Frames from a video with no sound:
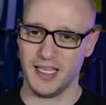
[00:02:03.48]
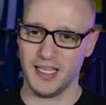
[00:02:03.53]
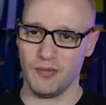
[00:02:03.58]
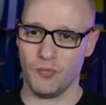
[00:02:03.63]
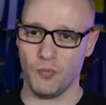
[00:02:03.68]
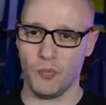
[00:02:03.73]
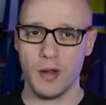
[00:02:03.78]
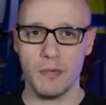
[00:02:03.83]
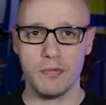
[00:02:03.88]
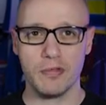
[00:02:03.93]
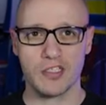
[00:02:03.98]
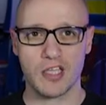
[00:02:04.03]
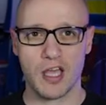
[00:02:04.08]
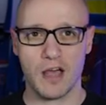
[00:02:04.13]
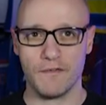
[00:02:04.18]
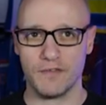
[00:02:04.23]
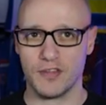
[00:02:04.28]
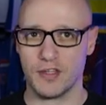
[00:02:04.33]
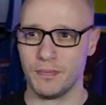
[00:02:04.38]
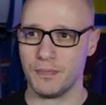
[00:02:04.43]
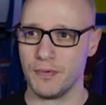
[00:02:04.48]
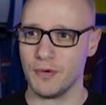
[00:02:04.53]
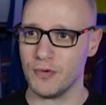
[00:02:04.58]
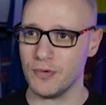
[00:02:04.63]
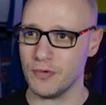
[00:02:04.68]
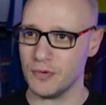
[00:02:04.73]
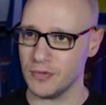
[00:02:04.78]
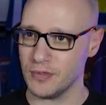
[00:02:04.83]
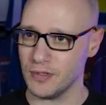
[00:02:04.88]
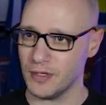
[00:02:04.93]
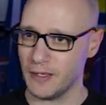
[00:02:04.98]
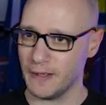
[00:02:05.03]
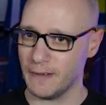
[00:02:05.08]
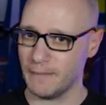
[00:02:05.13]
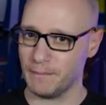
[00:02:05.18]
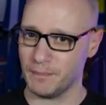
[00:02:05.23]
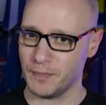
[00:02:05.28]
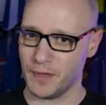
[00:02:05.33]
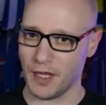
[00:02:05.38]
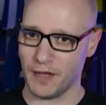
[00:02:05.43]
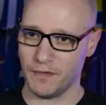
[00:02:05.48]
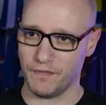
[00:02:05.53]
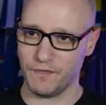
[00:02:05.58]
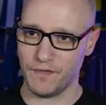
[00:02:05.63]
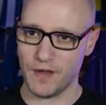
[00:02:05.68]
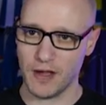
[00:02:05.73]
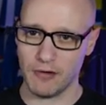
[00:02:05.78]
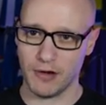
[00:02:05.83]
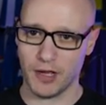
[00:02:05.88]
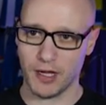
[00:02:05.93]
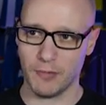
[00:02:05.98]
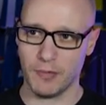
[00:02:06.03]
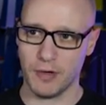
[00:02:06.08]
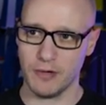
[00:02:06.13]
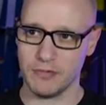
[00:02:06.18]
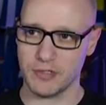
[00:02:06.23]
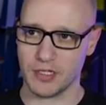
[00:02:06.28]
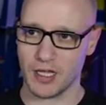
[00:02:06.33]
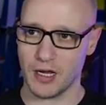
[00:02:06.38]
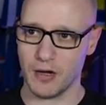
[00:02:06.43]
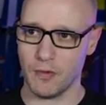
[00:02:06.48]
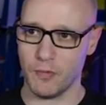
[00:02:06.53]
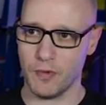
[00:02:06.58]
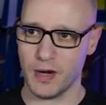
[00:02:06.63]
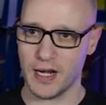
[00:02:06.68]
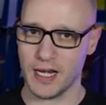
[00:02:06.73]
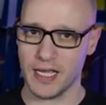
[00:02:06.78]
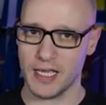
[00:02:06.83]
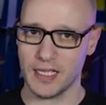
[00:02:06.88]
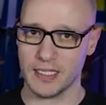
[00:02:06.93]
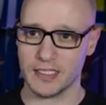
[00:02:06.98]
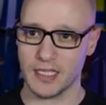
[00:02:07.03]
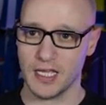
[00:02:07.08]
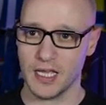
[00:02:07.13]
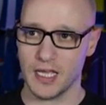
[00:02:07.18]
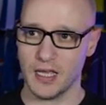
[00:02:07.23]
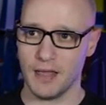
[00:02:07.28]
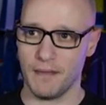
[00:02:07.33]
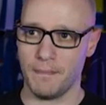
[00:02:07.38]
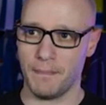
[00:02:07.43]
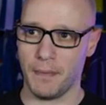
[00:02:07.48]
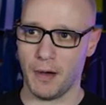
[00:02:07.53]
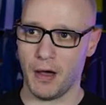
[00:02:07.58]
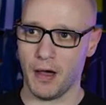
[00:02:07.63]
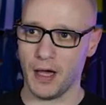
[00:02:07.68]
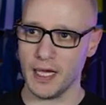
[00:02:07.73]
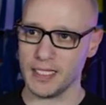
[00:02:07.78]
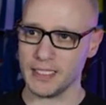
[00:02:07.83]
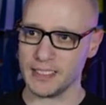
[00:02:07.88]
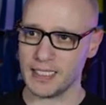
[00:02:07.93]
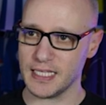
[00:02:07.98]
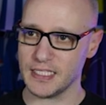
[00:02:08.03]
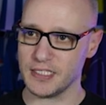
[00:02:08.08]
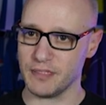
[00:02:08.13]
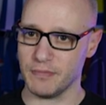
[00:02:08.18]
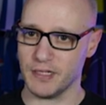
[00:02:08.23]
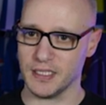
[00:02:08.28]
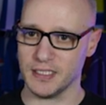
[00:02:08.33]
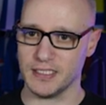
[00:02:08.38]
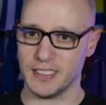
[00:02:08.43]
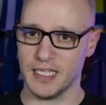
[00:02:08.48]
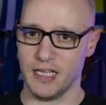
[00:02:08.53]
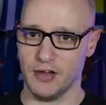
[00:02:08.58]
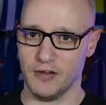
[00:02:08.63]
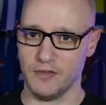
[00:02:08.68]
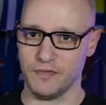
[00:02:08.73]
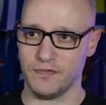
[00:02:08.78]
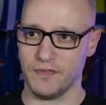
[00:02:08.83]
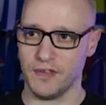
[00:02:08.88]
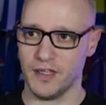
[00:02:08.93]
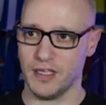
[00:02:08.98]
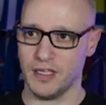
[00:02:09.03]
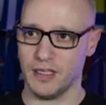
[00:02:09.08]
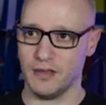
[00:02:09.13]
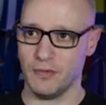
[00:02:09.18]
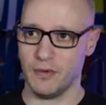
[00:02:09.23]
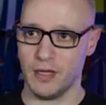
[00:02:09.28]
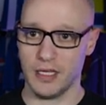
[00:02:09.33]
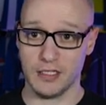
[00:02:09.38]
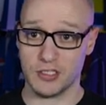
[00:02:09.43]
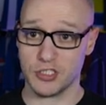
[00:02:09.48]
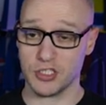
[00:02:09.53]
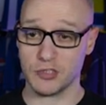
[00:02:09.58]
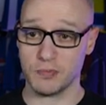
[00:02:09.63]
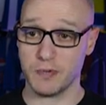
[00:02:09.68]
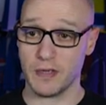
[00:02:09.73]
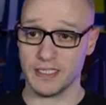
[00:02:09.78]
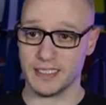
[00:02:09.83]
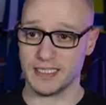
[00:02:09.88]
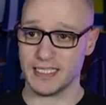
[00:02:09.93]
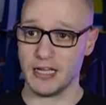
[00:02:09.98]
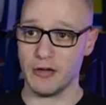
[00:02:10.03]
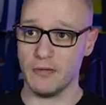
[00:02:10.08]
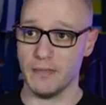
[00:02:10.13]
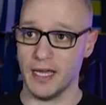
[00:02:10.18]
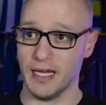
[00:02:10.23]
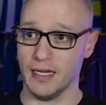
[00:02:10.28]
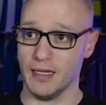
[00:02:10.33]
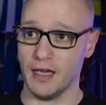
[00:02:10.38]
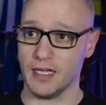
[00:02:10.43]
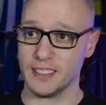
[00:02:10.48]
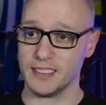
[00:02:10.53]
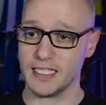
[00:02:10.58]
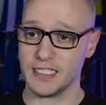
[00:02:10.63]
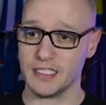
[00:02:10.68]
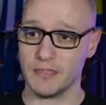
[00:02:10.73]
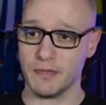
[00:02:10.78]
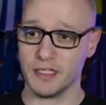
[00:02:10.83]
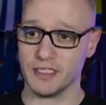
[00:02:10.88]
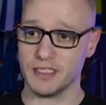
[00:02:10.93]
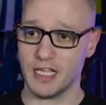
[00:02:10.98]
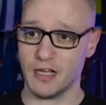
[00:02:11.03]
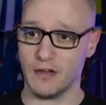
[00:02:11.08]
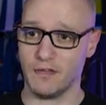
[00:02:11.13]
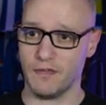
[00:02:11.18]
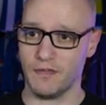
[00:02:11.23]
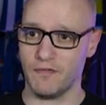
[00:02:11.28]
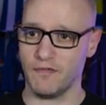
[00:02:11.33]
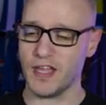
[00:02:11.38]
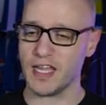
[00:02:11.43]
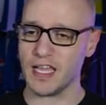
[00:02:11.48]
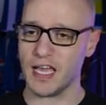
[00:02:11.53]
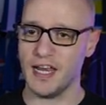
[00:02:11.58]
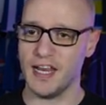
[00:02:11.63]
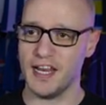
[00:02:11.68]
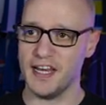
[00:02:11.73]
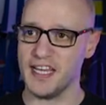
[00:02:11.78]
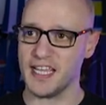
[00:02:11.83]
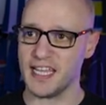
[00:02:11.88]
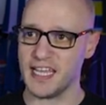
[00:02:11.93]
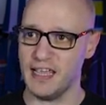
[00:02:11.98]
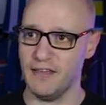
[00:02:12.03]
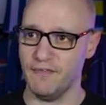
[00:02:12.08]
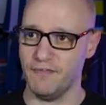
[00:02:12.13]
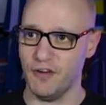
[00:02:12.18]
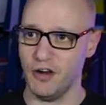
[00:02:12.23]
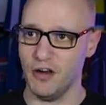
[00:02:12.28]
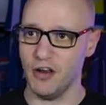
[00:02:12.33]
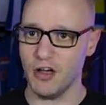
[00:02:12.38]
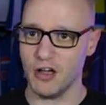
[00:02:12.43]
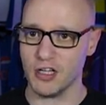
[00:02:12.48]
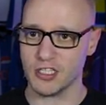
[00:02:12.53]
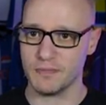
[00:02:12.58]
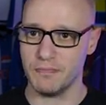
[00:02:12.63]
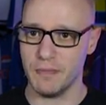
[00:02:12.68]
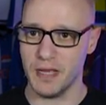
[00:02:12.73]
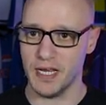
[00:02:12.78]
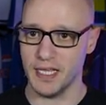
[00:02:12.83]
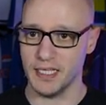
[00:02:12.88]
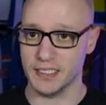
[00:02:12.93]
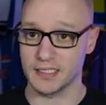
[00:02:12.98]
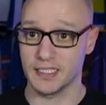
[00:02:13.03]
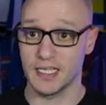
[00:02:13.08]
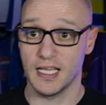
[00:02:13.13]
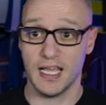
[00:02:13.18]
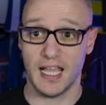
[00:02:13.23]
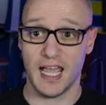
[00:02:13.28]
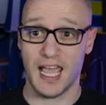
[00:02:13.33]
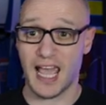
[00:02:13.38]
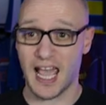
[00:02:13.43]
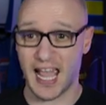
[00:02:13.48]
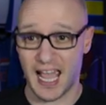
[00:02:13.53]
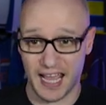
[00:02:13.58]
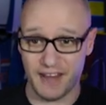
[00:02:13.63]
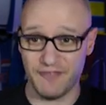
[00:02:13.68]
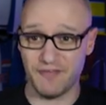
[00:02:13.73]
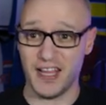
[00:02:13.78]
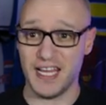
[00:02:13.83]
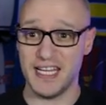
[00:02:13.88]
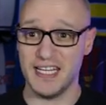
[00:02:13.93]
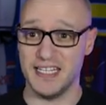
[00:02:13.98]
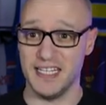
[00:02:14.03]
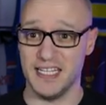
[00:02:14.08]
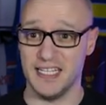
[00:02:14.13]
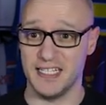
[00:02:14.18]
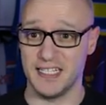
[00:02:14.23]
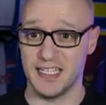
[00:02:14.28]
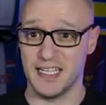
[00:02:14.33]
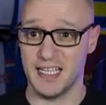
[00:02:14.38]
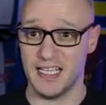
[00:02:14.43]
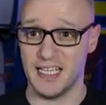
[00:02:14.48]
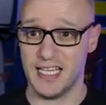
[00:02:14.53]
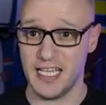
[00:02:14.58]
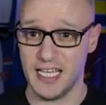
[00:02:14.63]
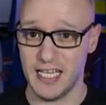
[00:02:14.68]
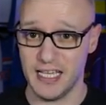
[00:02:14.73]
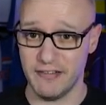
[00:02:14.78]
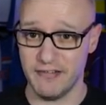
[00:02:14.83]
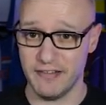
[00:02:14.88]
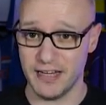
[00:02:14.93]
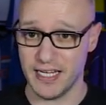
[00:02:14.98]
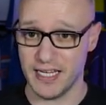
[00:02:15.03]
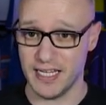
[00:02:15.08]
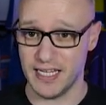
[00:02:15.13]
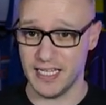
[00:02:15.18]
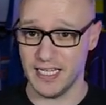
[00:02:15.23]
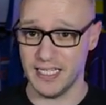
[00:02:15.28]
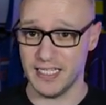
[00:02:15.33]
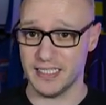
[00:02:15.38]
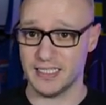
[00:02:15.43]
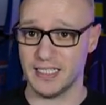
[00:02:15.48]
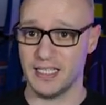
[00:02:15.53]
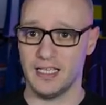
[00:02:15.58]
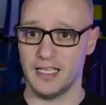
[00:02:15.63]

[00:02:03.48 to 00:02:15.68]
We was comfortable, felt like we was going to win it, but I said to myself, it just went stalemate. I said to myself, they're going to nick it in for last minute, and they did. Here it is.